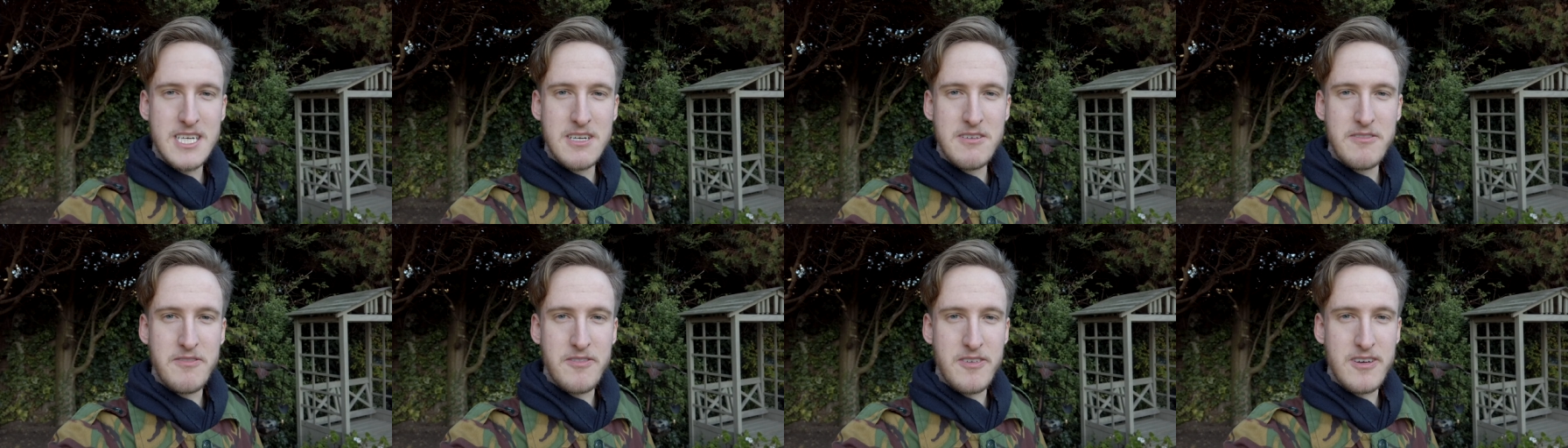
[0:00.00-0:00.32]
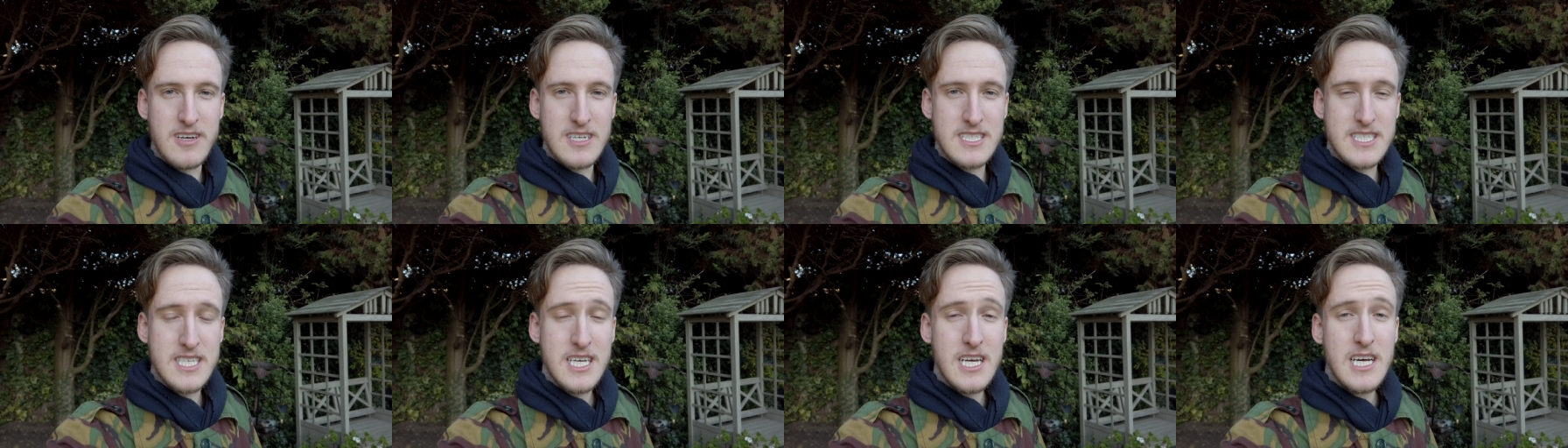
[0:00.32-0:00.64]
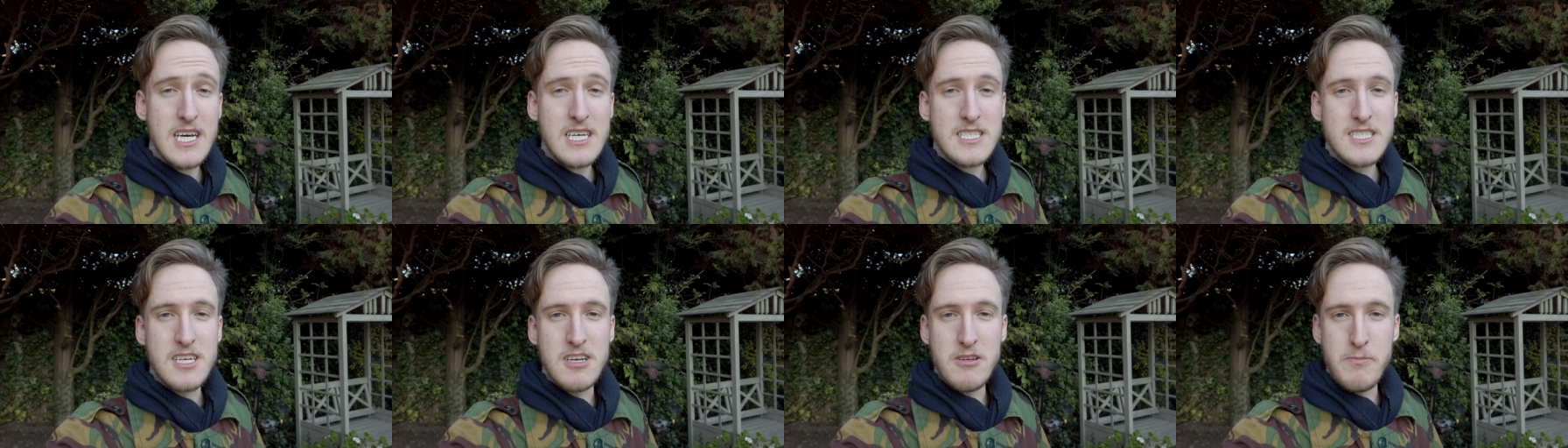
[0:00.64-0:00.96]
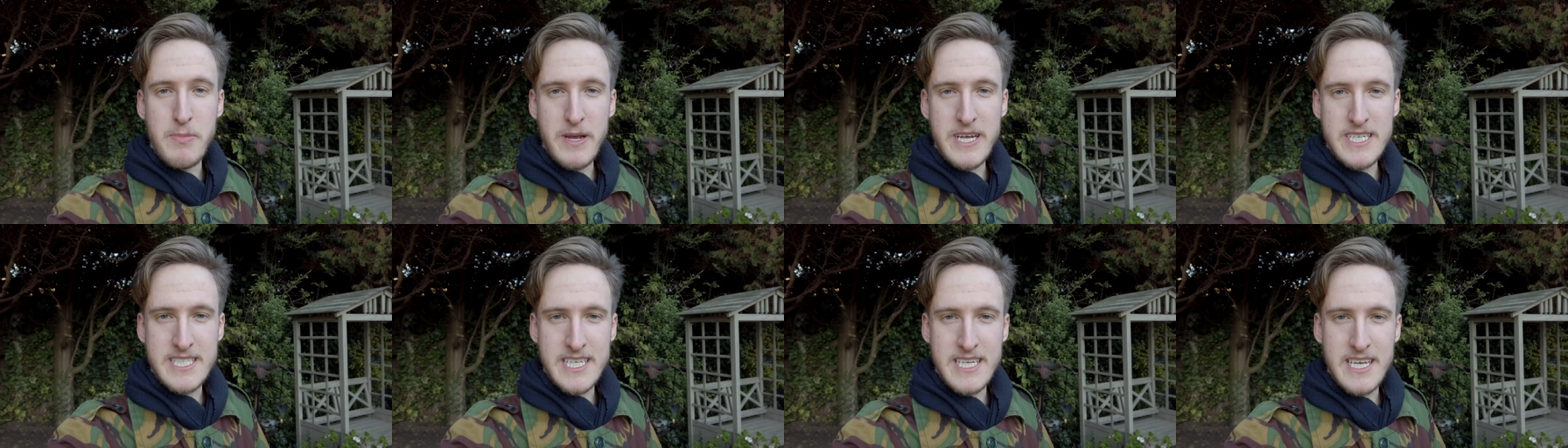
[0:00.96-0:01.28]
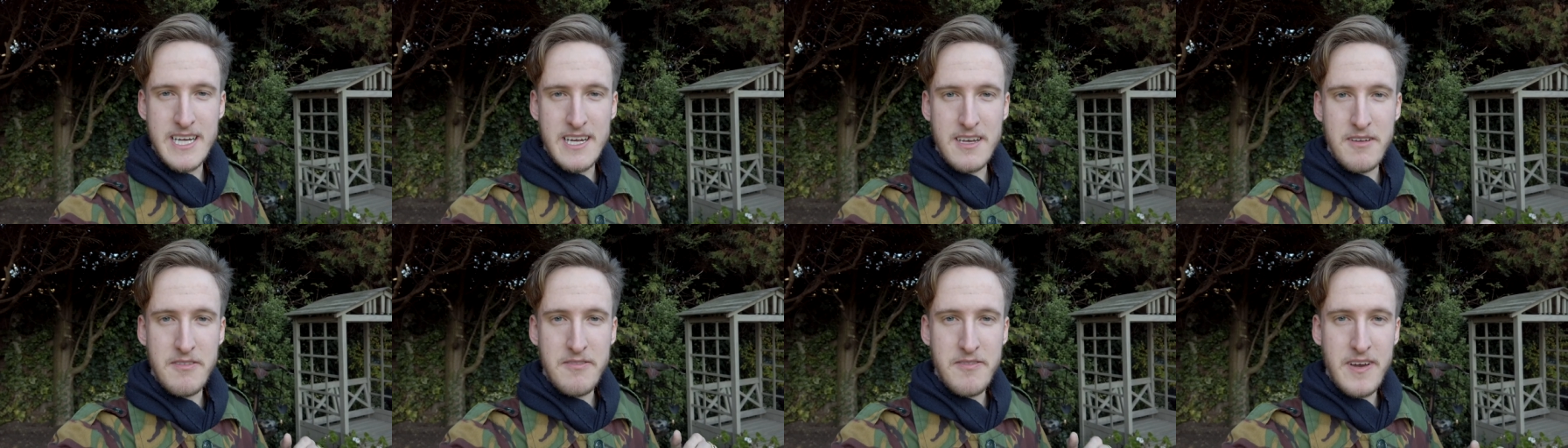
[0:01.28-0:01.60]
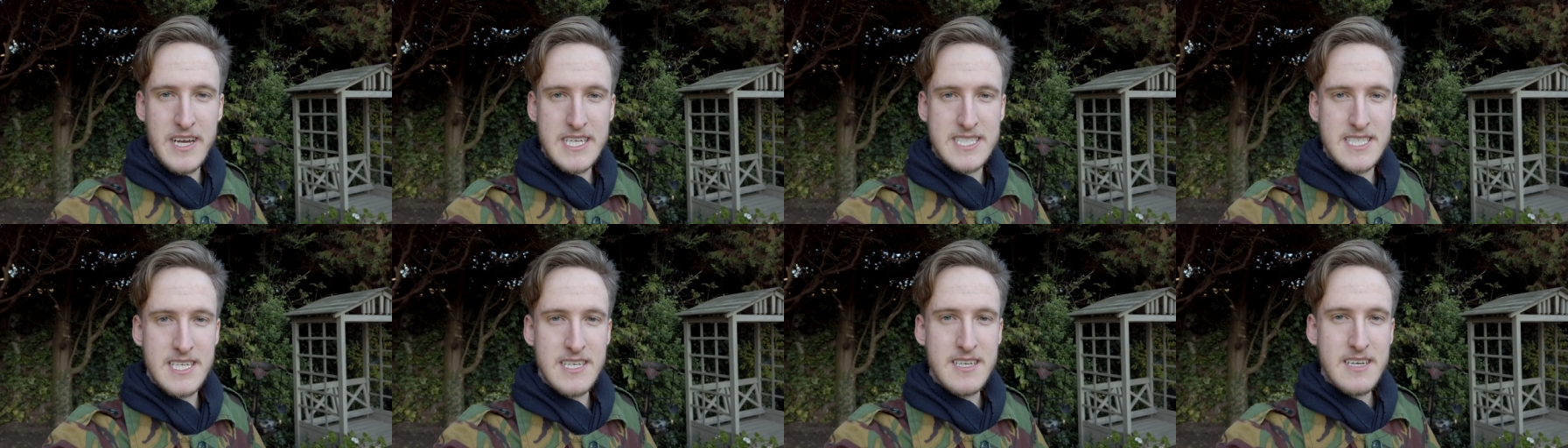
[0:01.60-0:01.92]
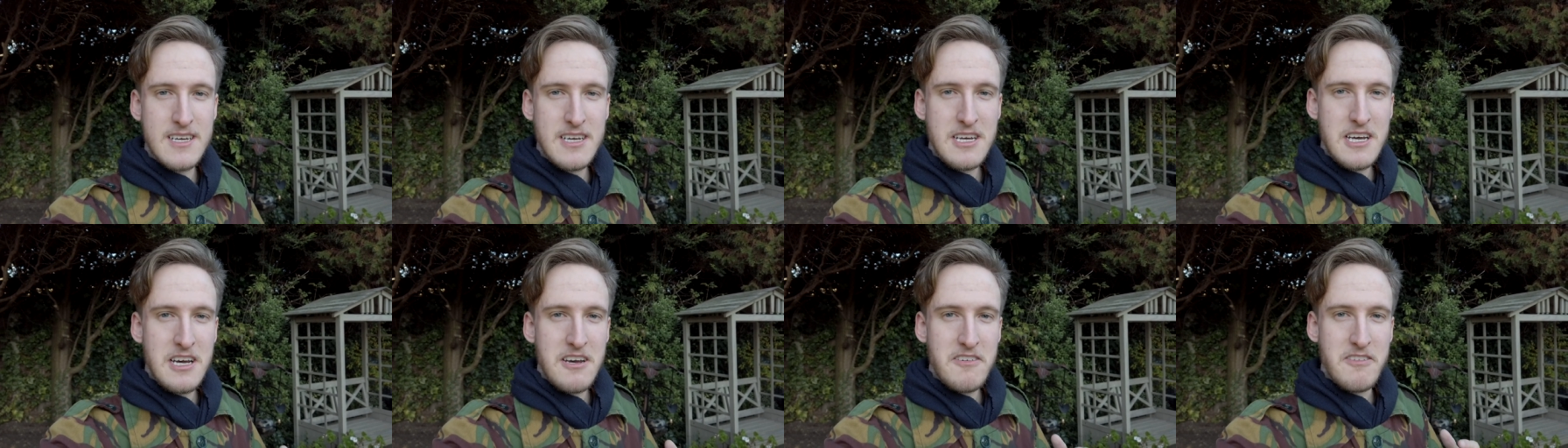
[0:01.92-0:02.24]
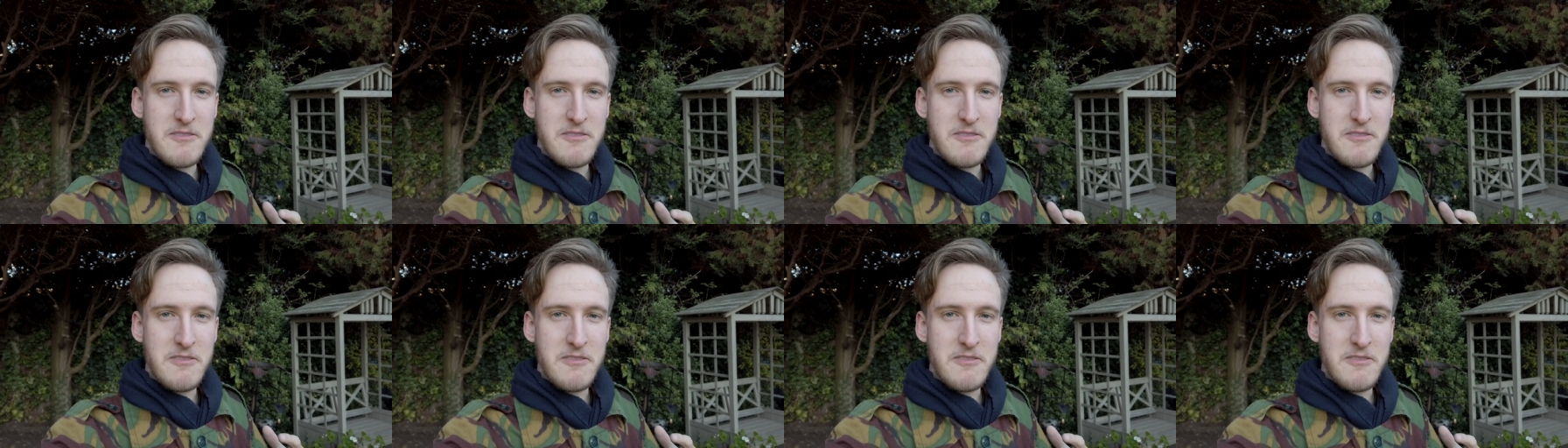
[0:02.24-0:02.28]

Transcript: shoot for us two pigeon and a pheasant